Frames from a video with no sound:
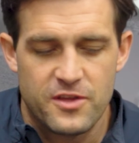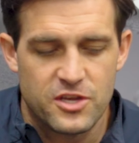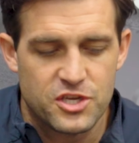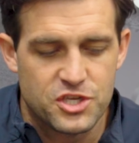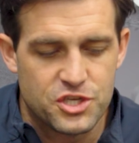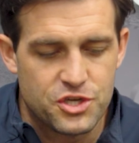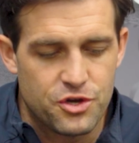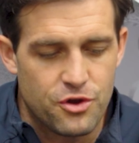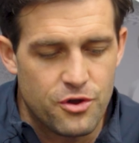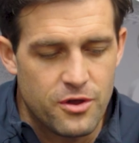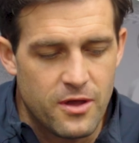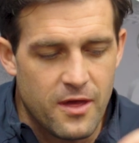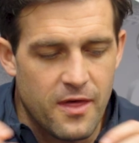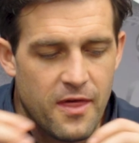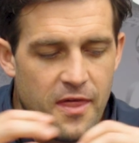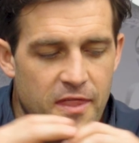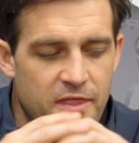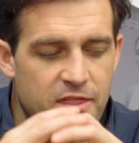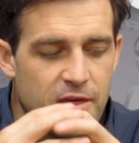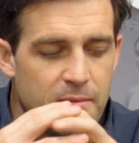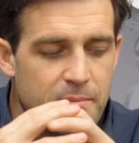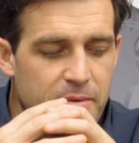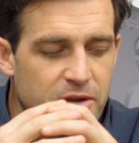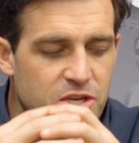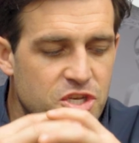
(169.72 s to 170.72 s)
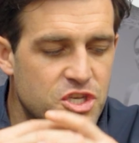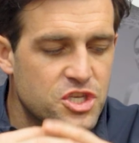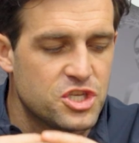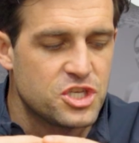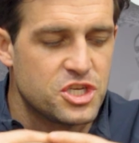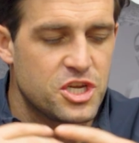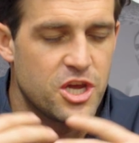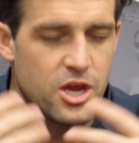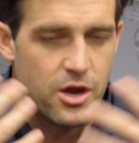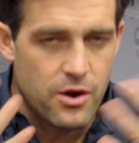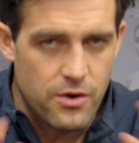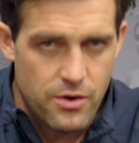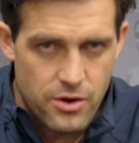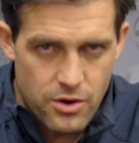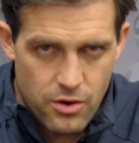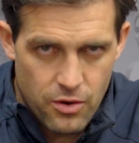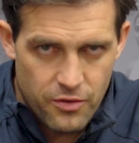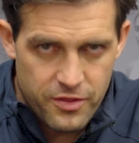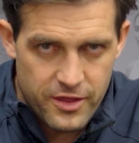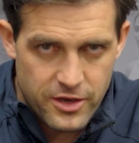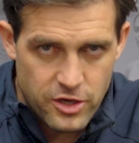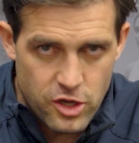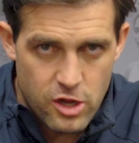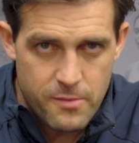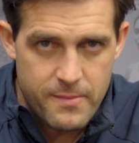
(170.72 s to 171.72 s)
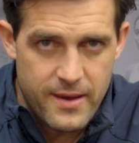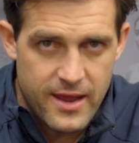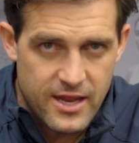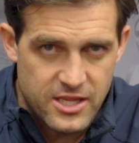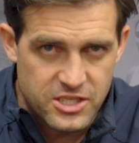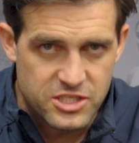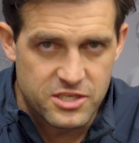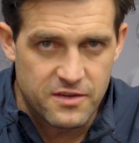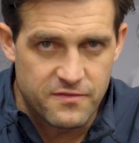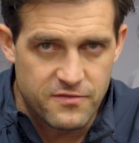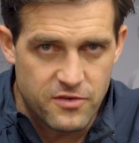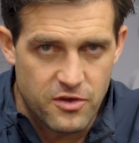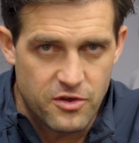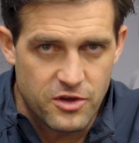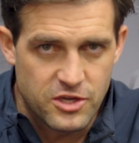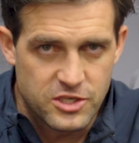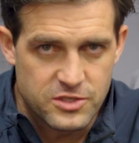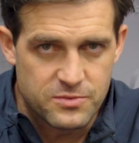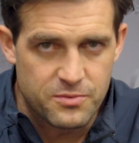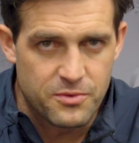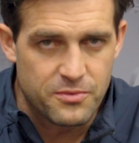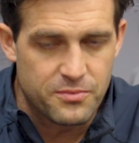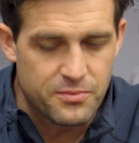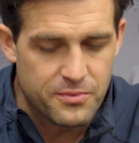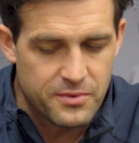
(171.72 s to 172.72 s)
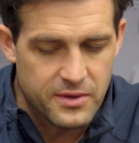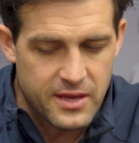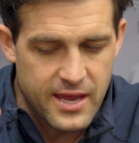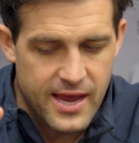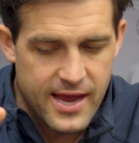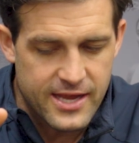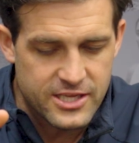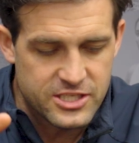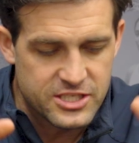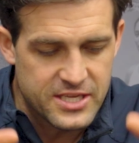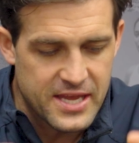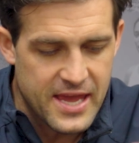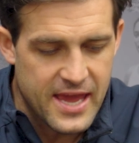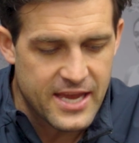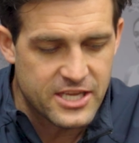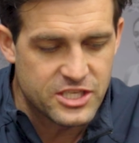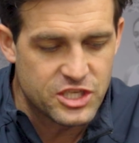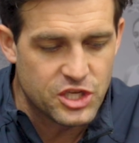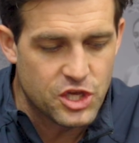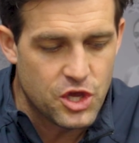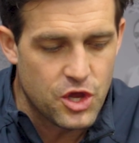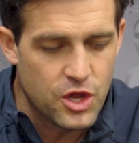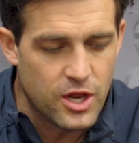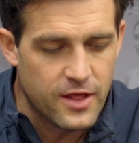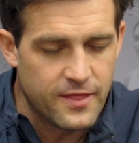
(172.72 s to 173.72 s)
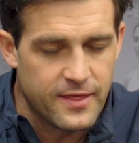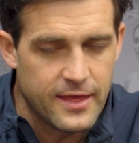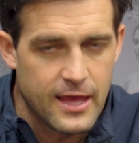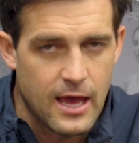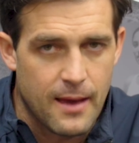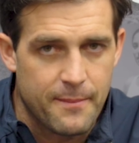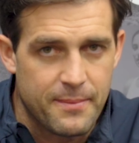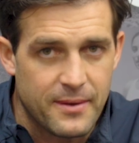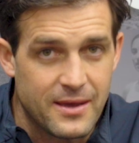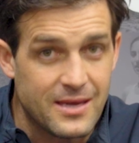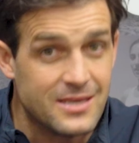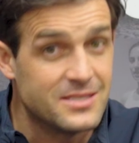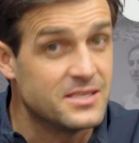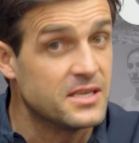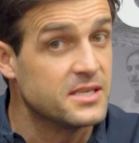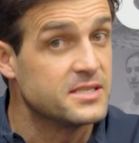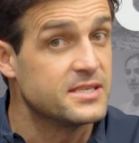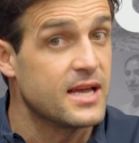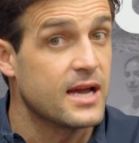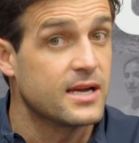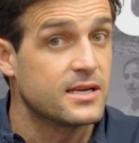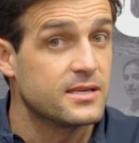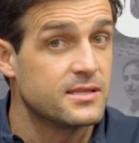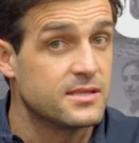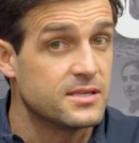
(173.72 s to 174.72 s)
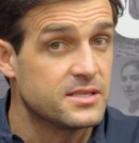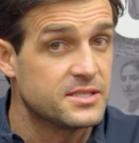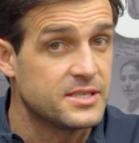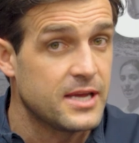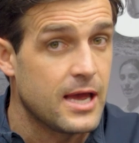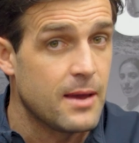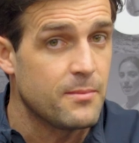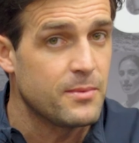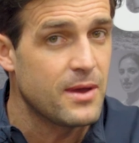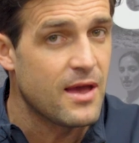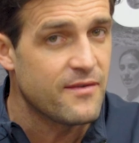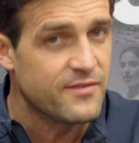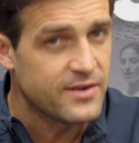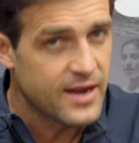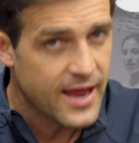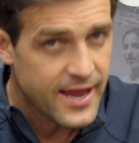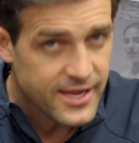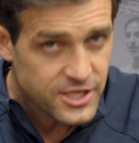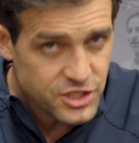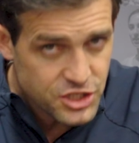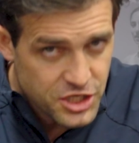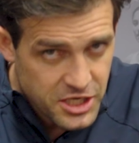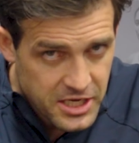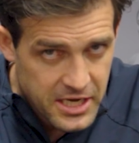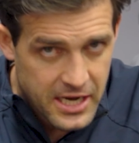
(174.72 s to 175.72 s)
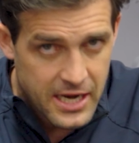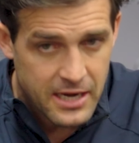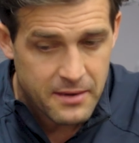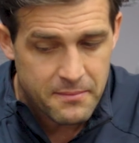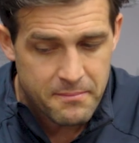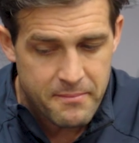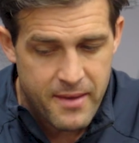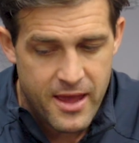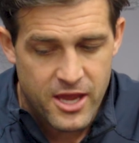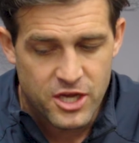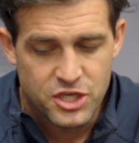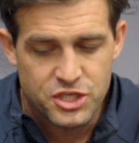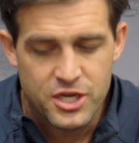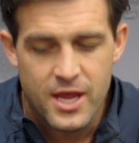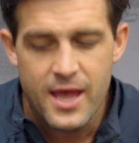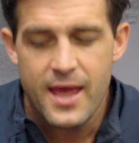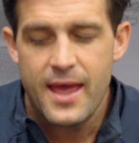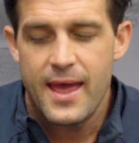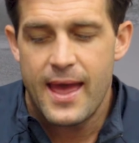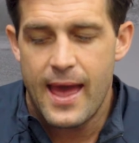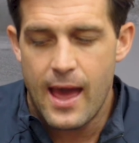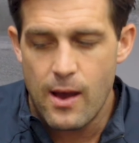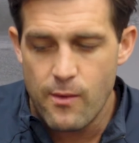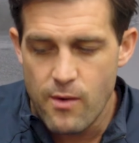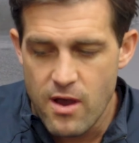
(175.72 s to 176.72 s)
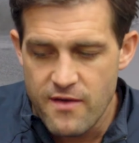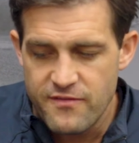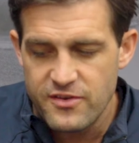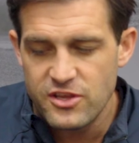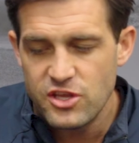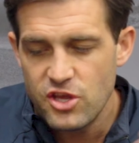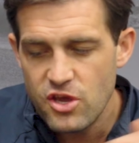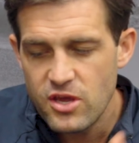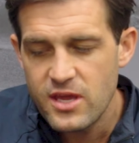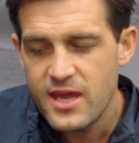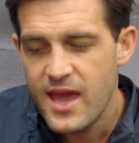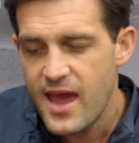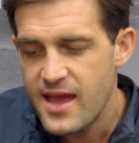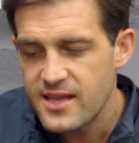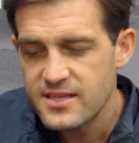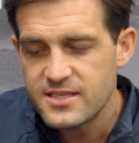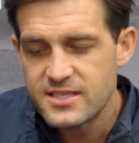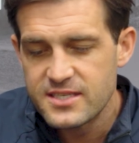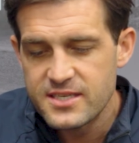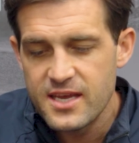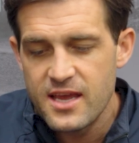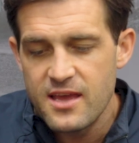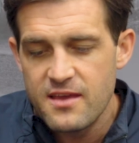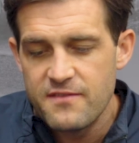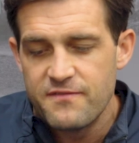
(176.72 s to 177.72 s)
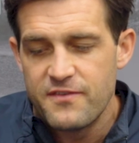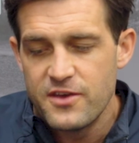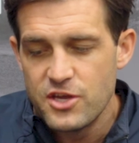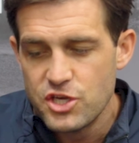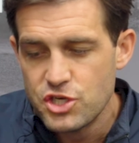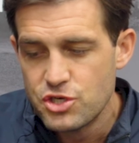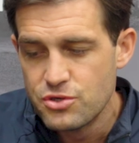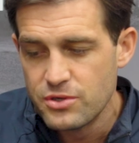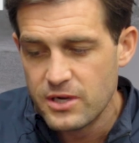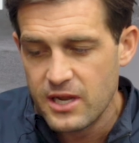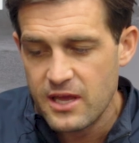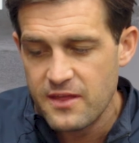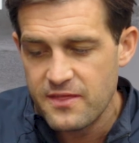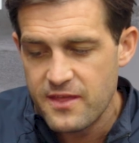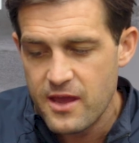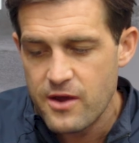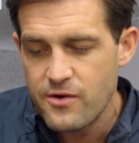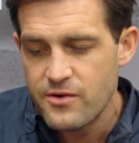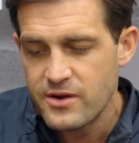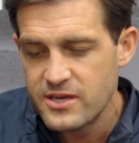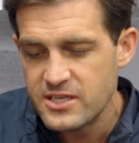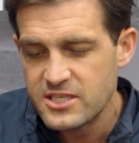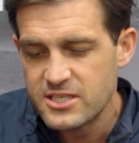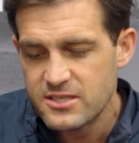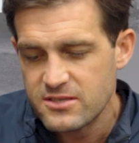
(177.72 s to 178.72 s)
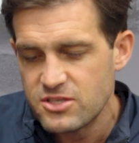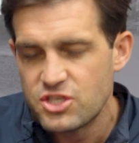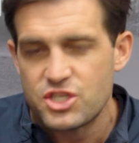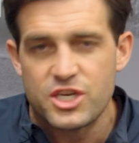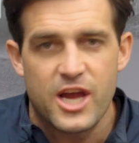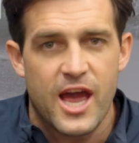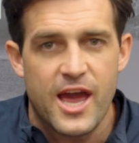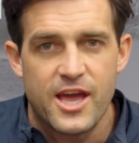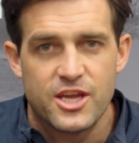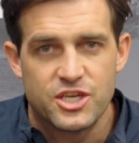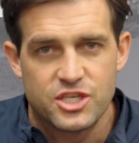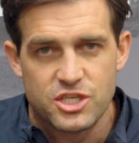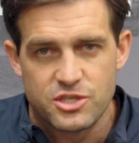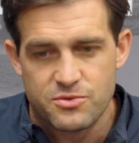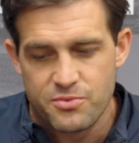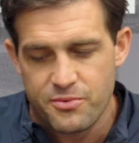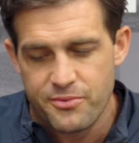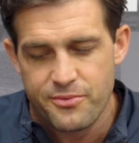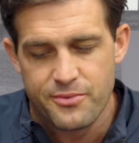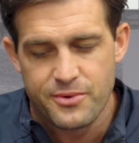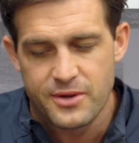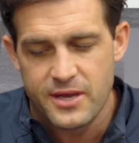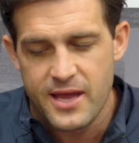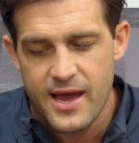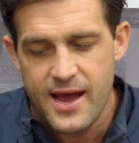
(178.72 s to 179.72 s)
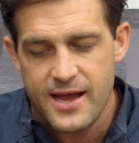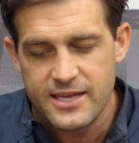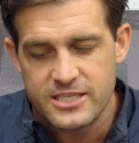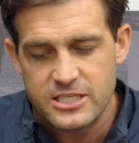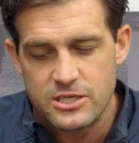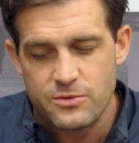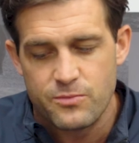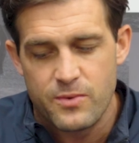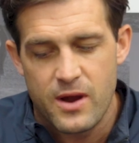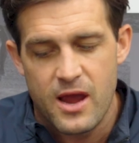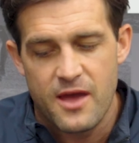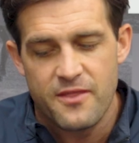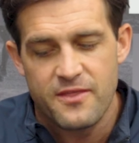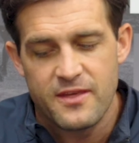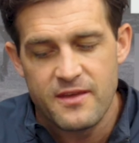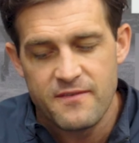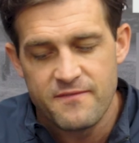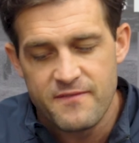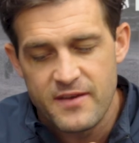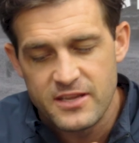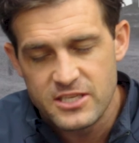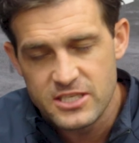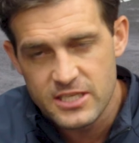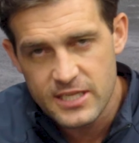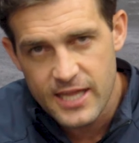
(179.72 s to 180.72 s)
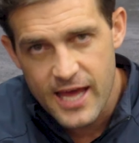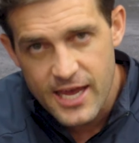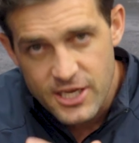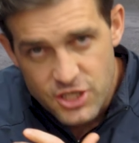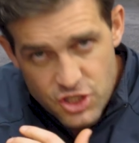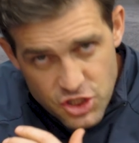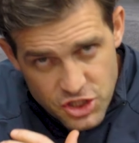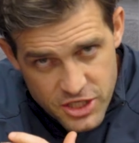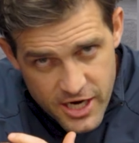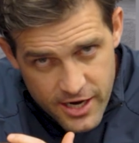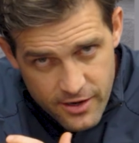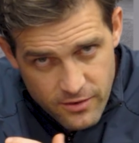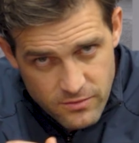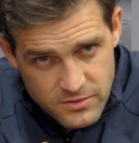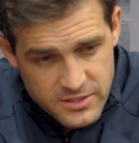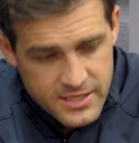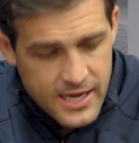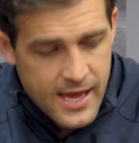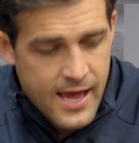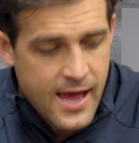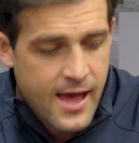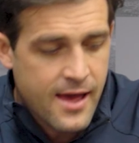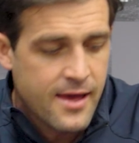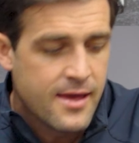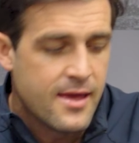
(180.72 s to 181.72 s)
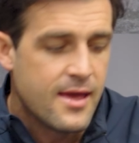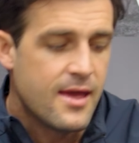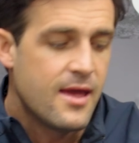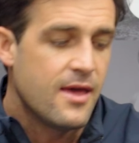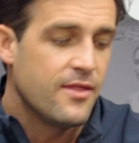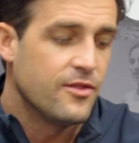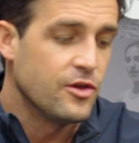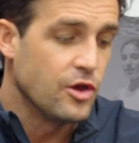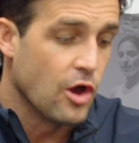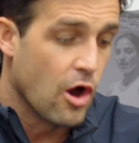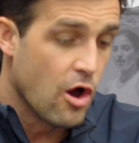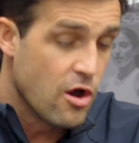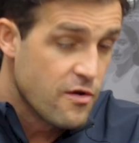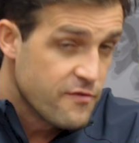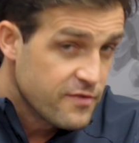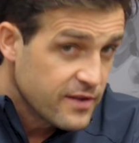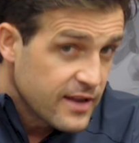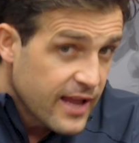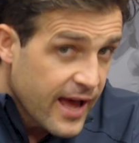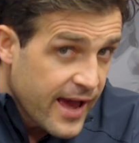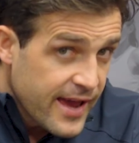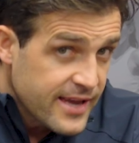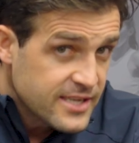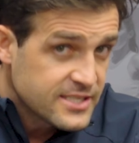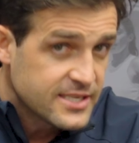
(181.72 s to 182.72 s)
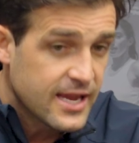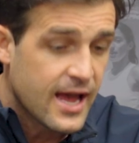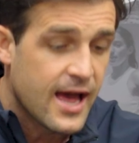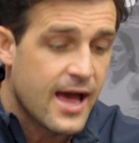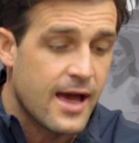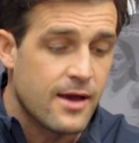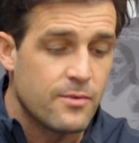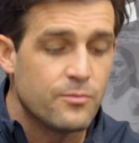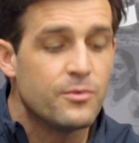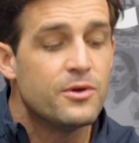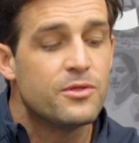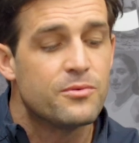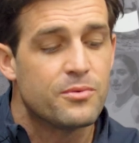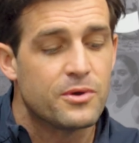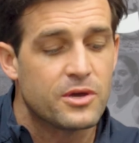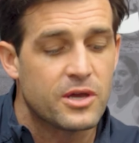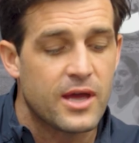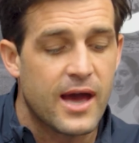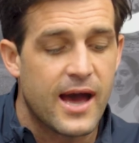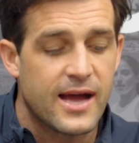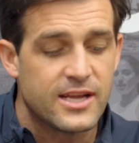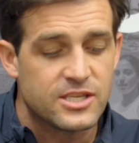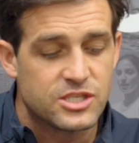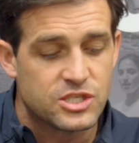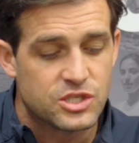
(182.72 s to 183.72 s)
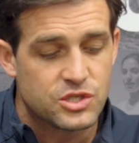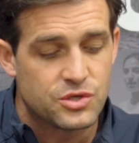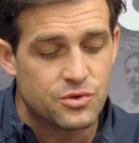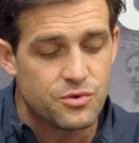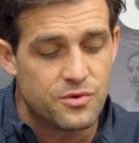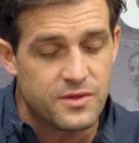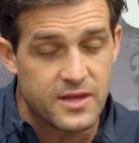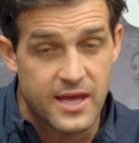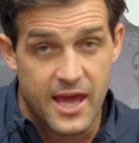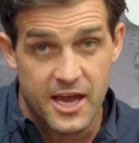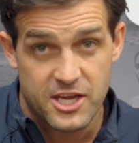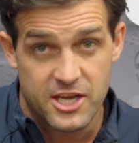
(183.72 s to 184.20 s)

this shoe, the material that New Balance have used with regards to executing the upper is exactly the same. We have an engineered mesh. However, you can see visually there is changes with regards to where the ventilation channels are, the overlays are, with regards to the